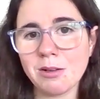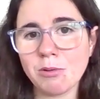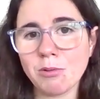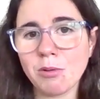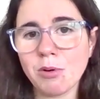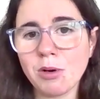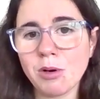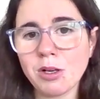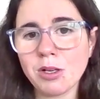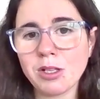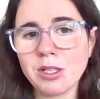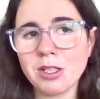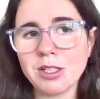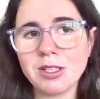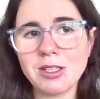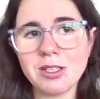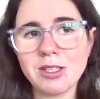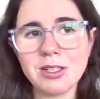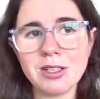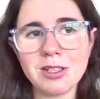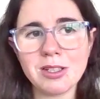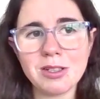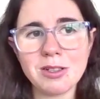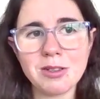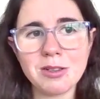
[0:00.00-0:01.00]
What could
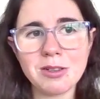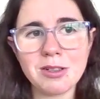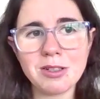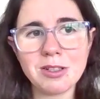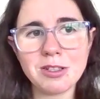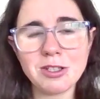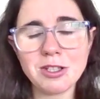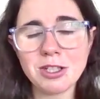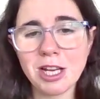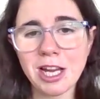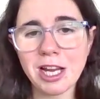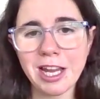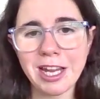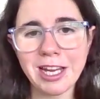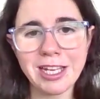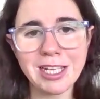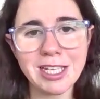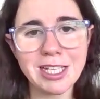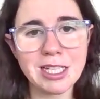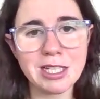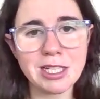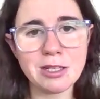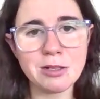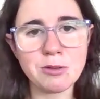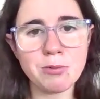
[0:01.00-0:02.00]

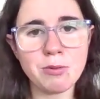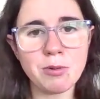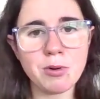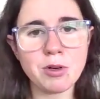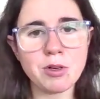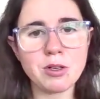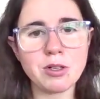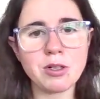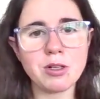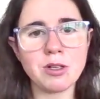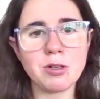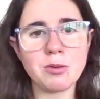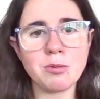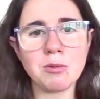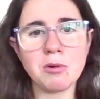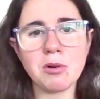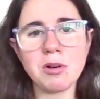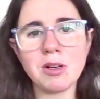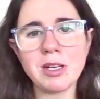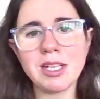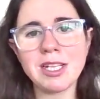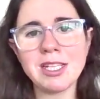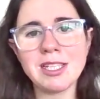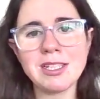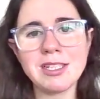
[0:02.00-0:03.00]
change?
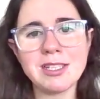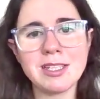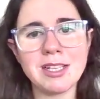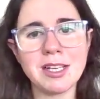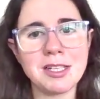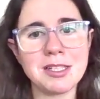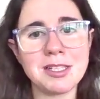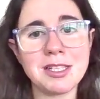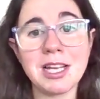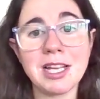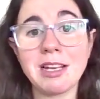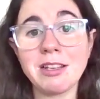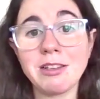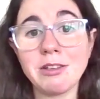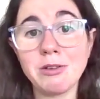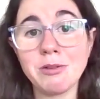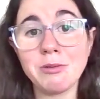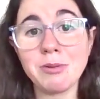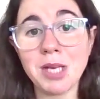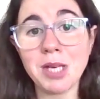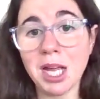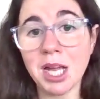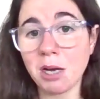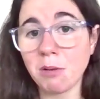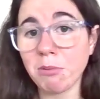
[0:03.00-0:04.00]
What insights can
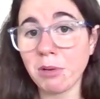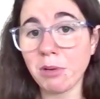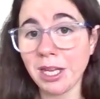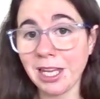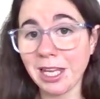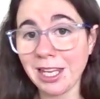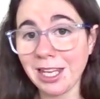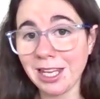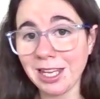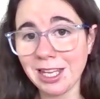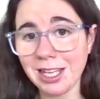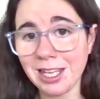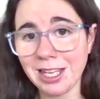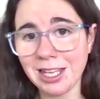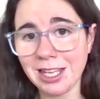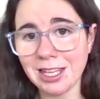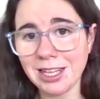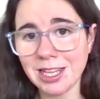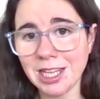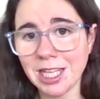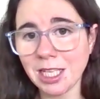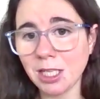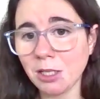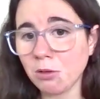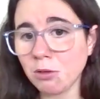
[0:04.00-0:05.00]
you now hear
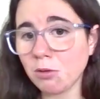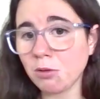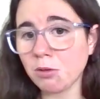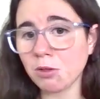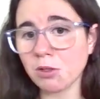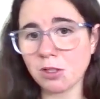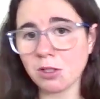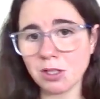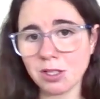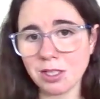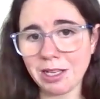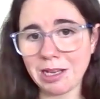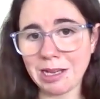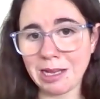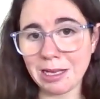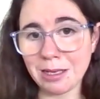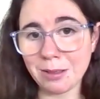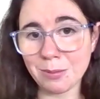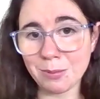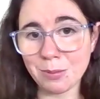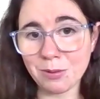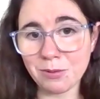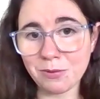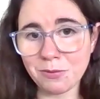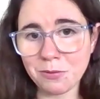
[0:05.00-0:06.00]
that you couldn't
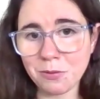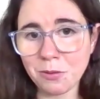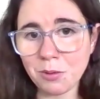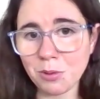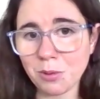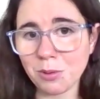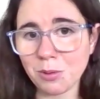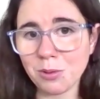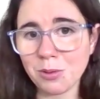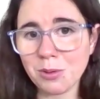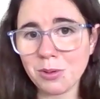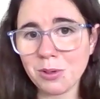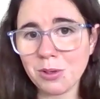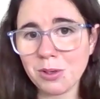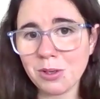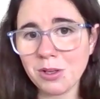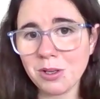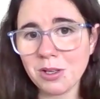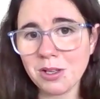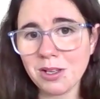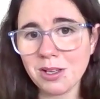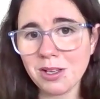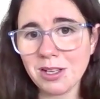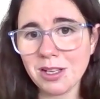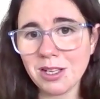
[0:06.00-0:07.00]
hear before?
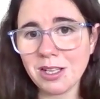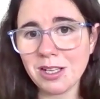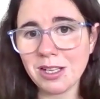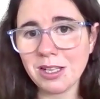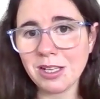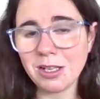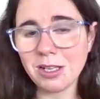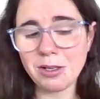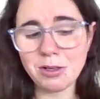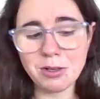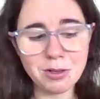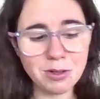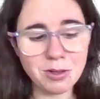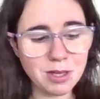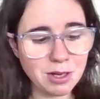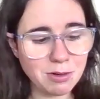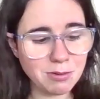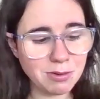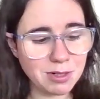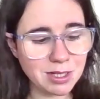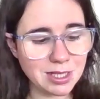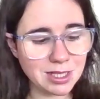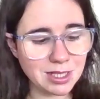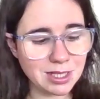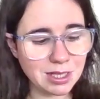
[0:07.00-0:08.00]
You know,
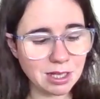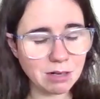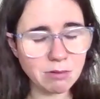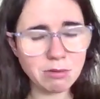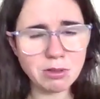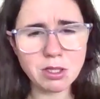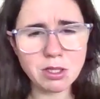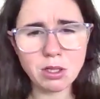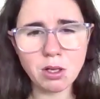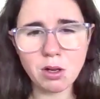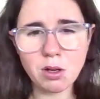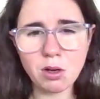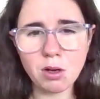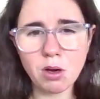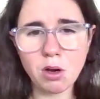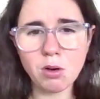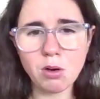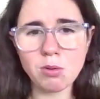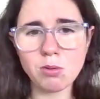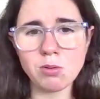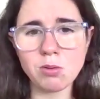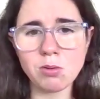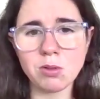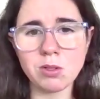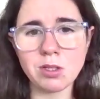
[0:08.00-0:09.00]
there is
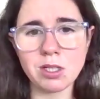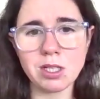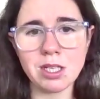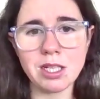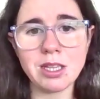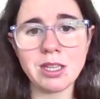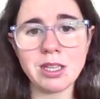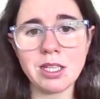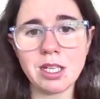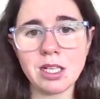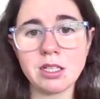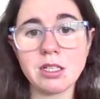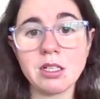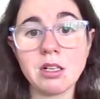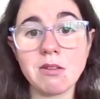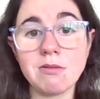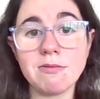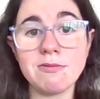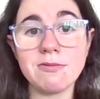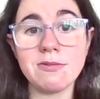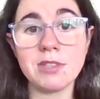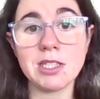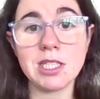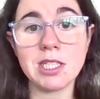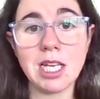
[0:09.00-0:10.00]
gold in this
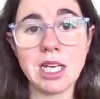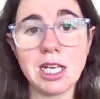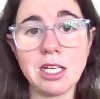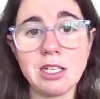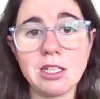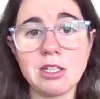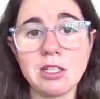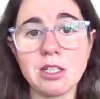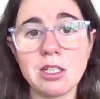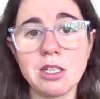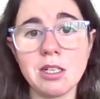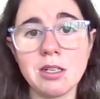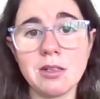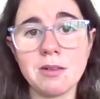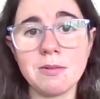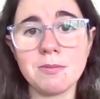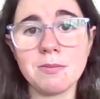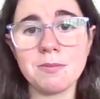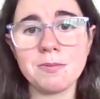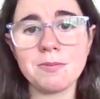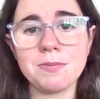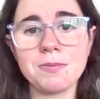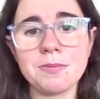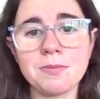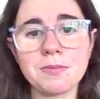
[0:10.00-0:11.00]
conversation.
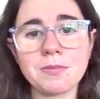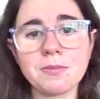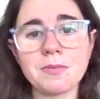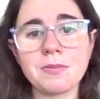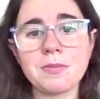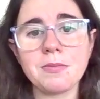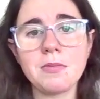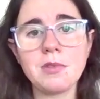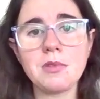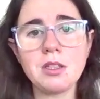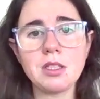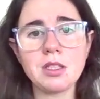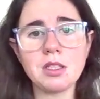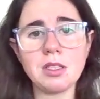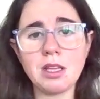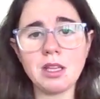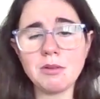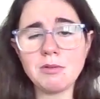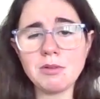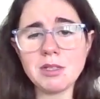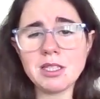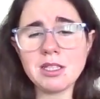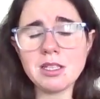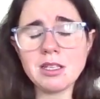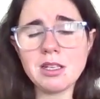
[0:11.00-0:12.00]

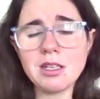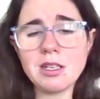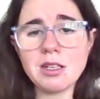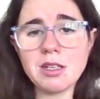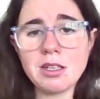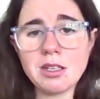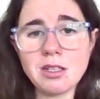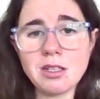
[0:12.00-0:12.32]
There is